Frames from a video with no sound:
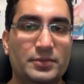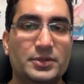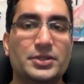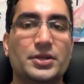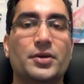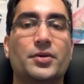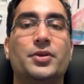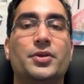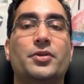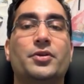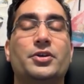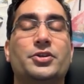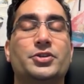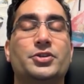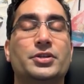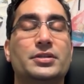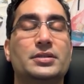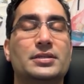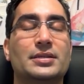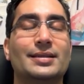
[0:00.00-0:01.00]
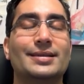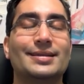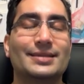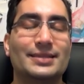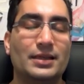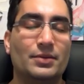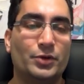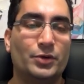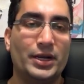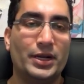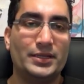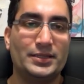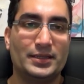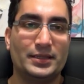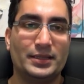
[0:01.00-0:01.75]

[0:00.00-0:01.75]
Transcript: So you're just summarizing